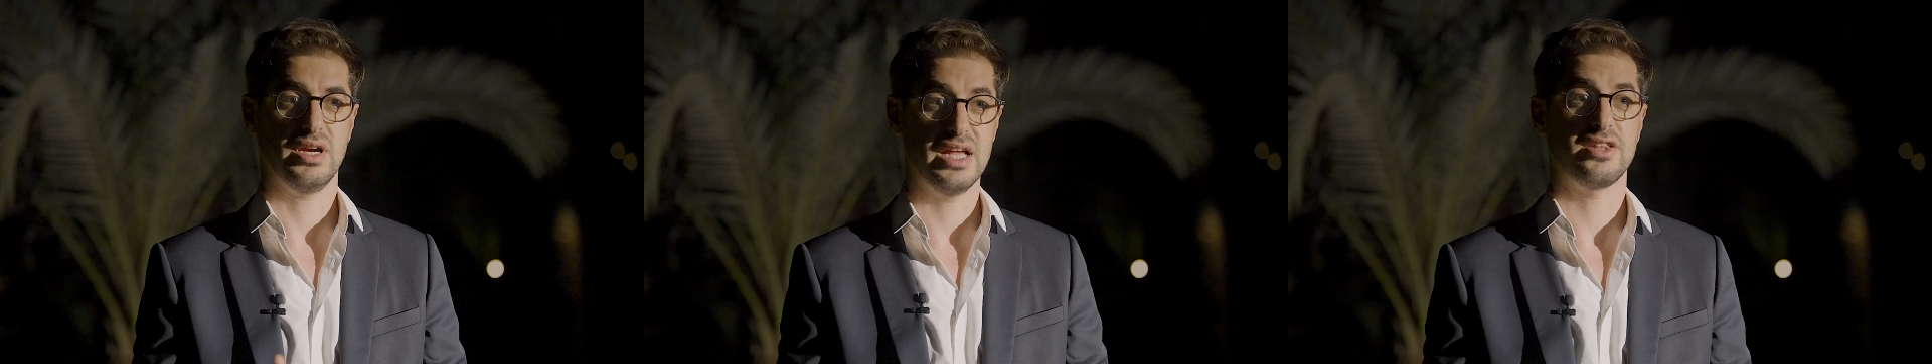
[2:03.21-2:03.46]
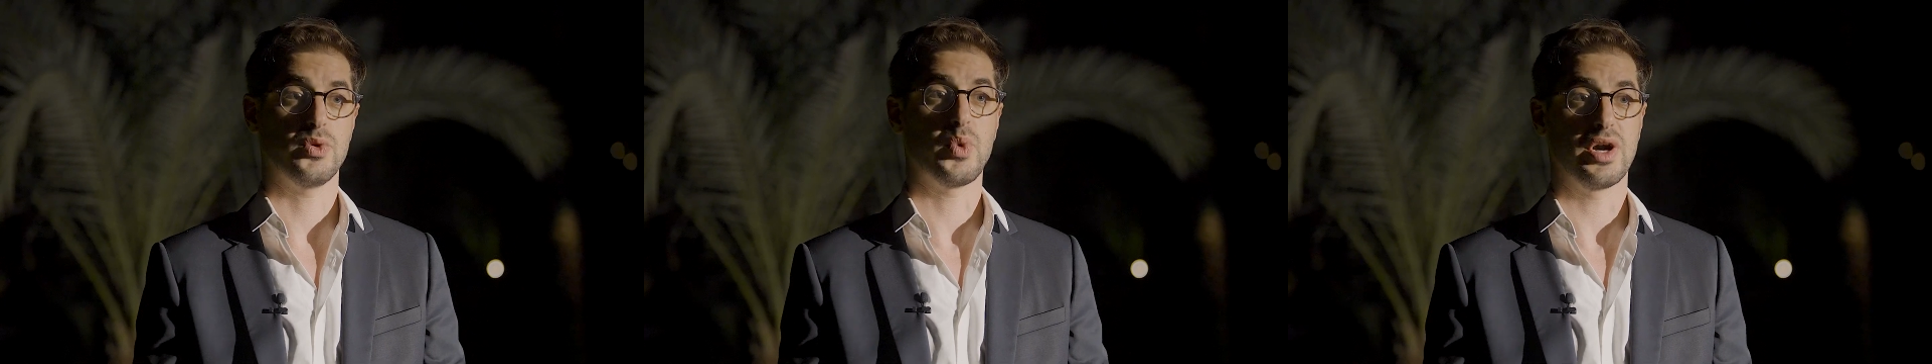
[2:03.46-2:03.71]

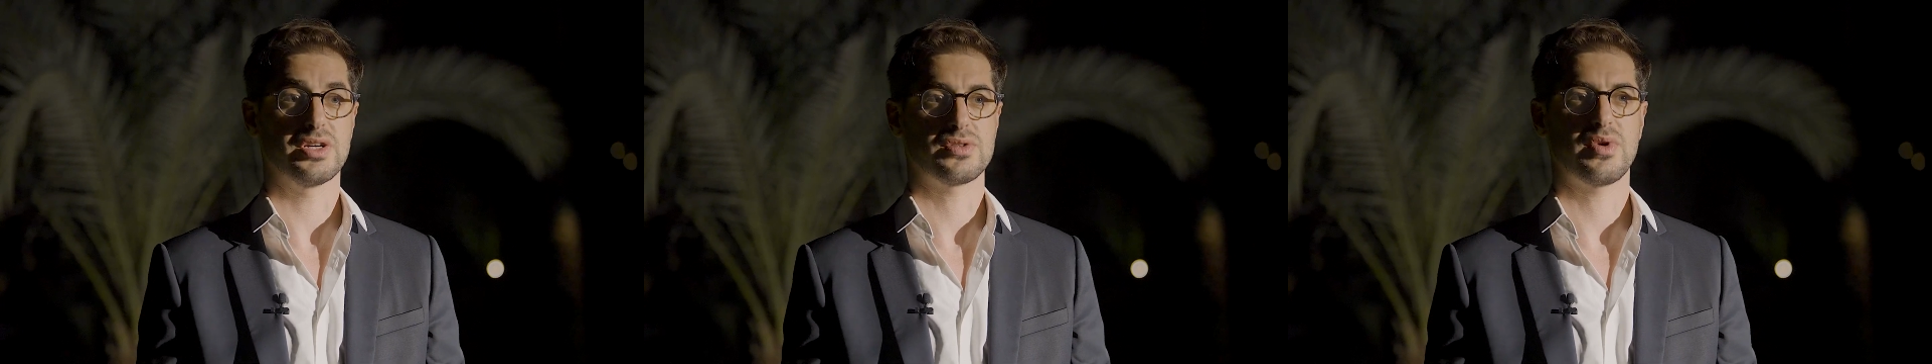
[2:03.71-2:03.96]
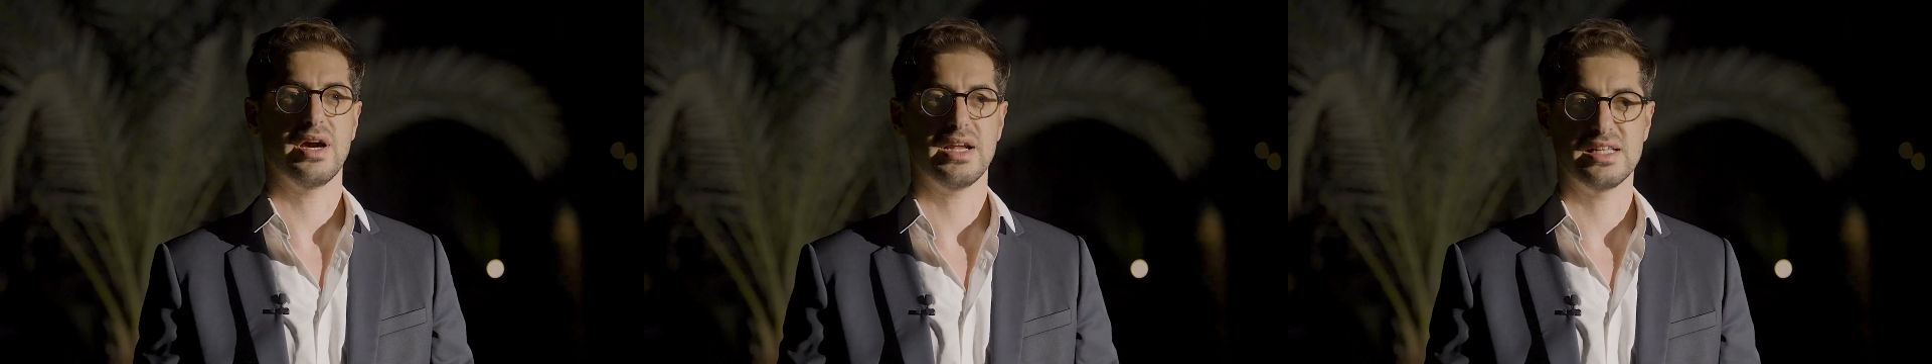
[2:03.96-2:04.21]
hit the
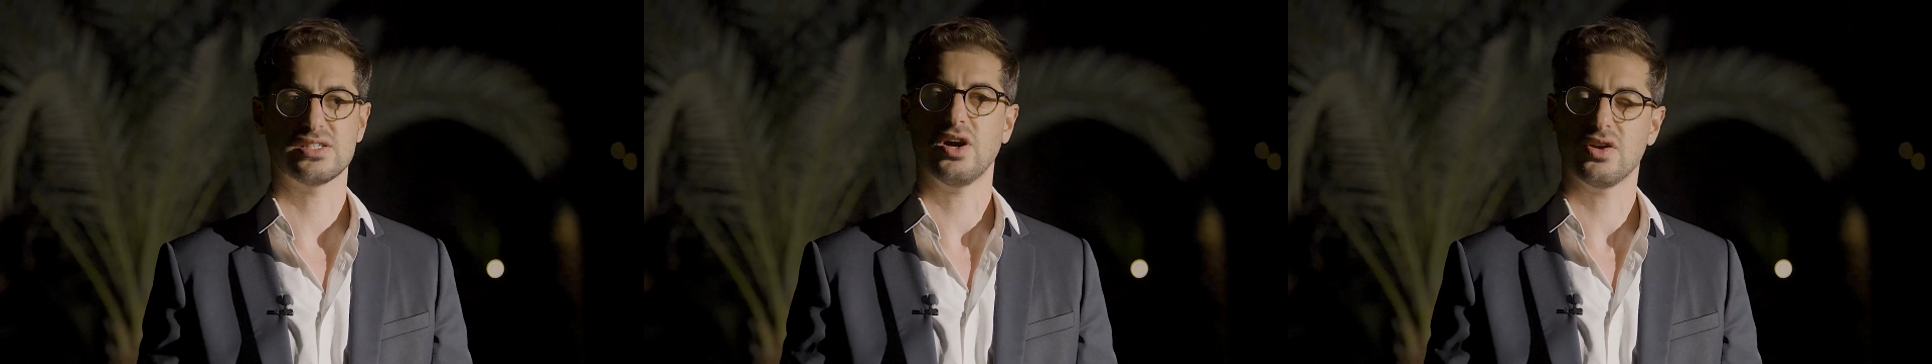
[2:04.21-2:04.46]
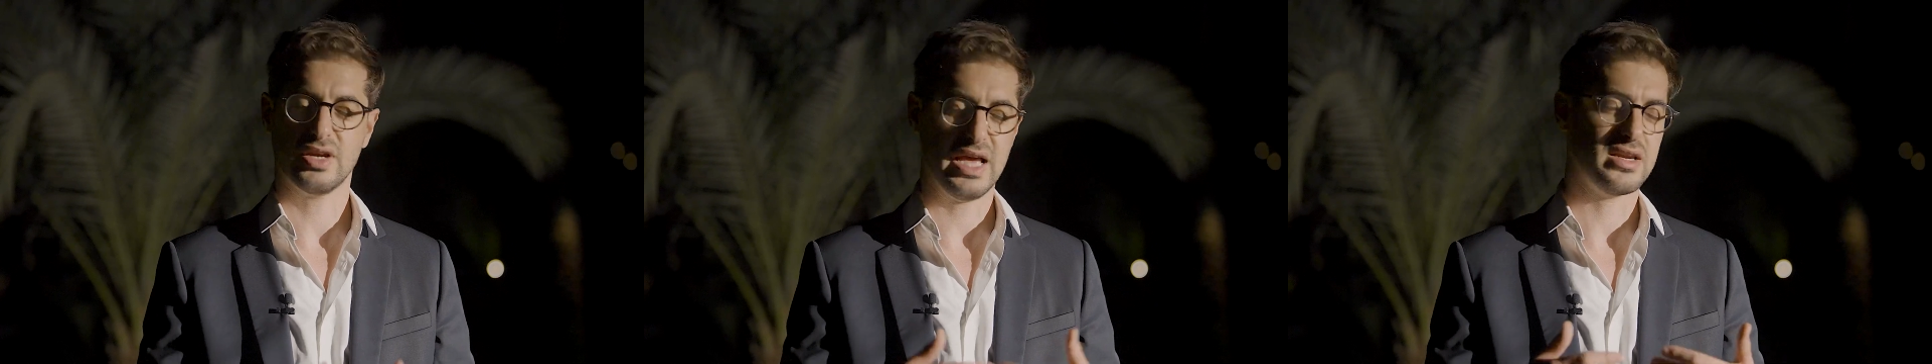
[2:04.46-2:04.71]
worst, right? And it's
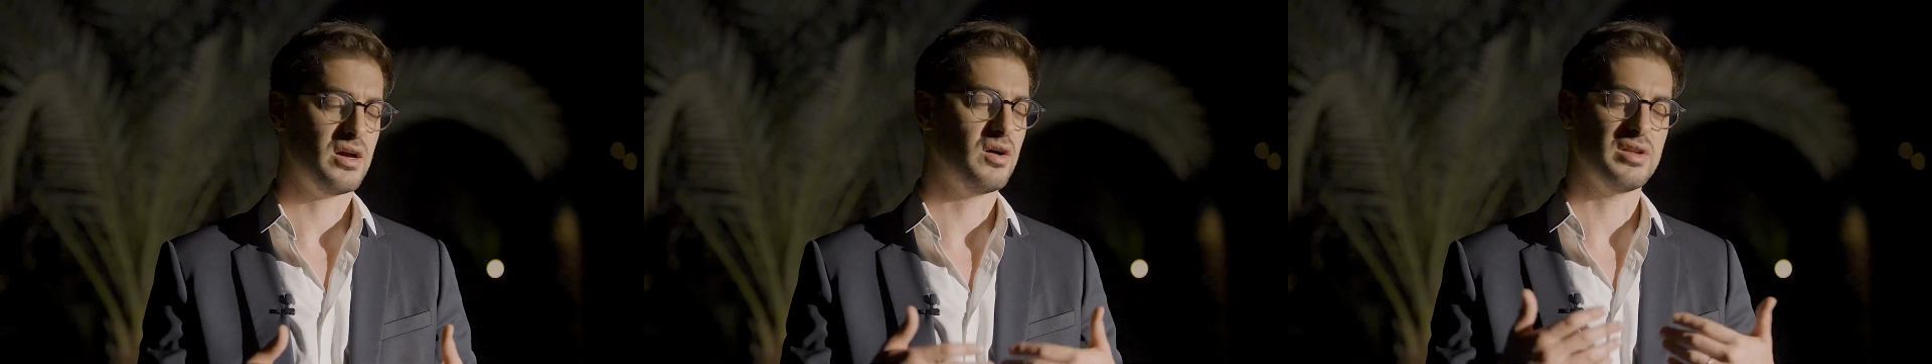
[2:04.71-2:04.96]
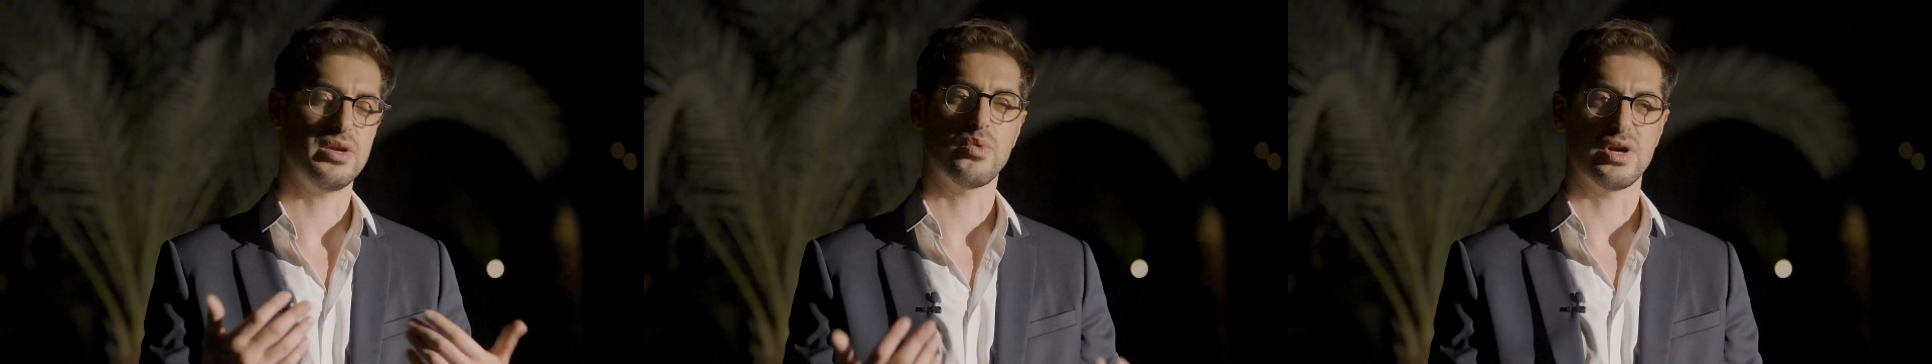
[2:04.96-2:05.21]
going to get
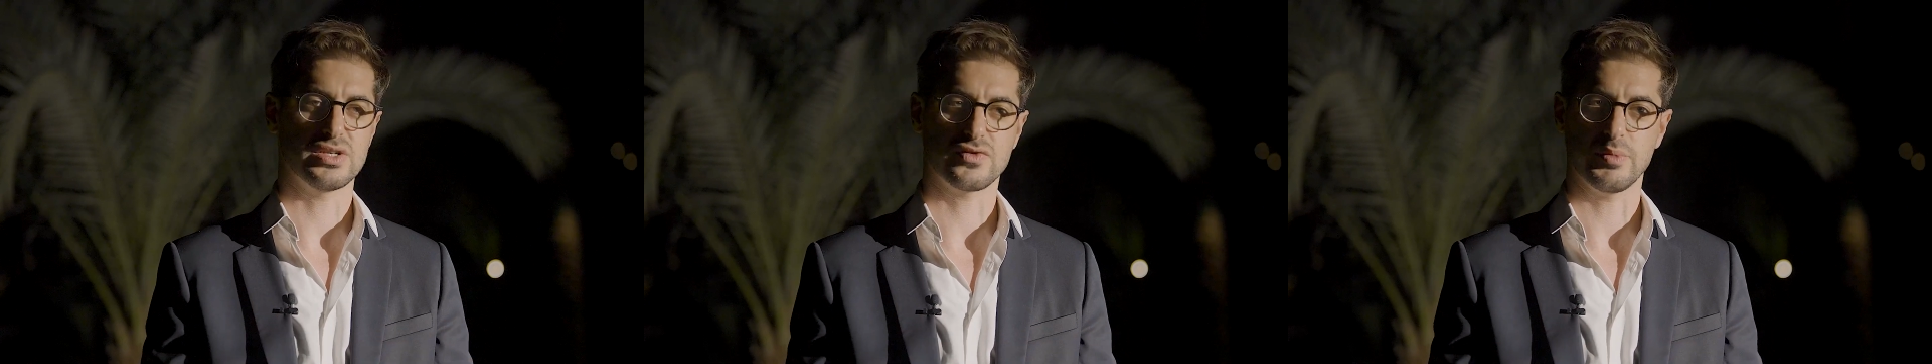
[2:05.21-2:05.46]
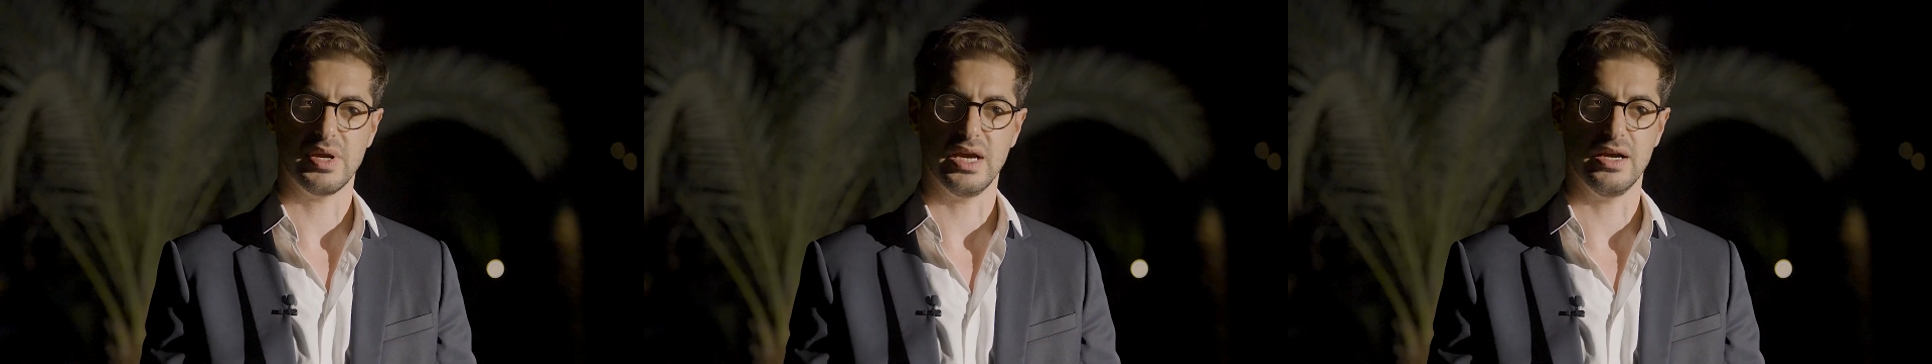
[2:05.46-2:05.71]
only worse
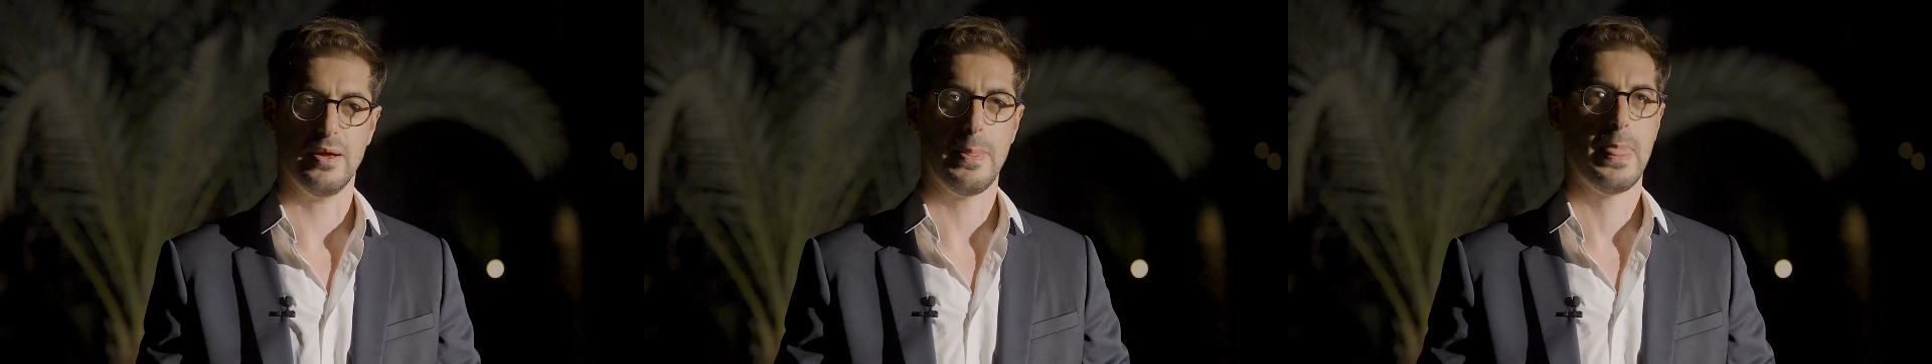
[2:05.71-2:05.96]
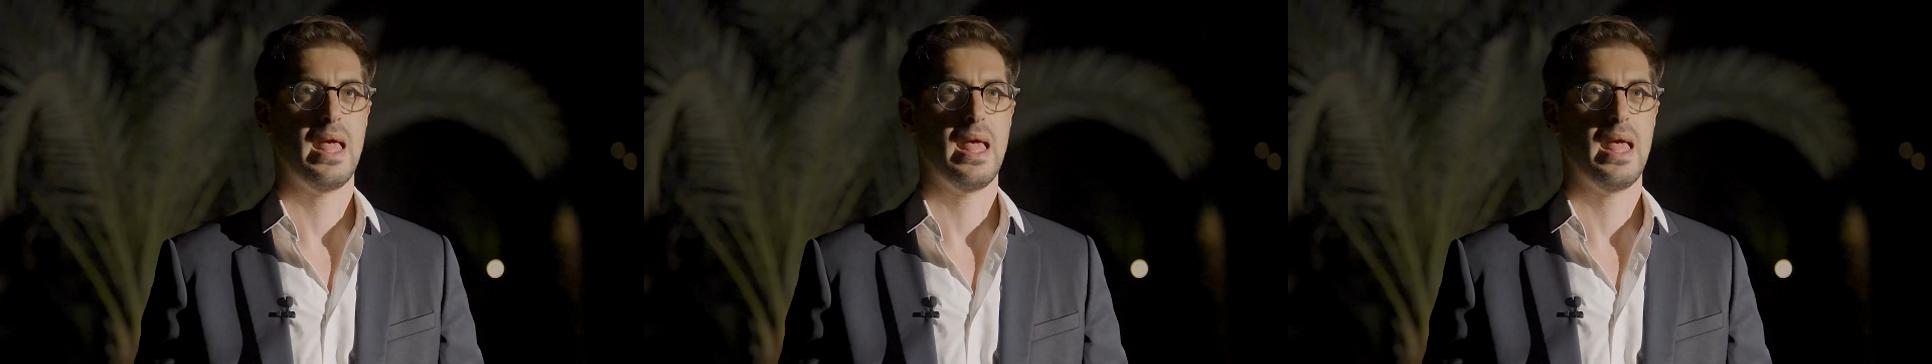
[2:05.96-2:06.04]
from here.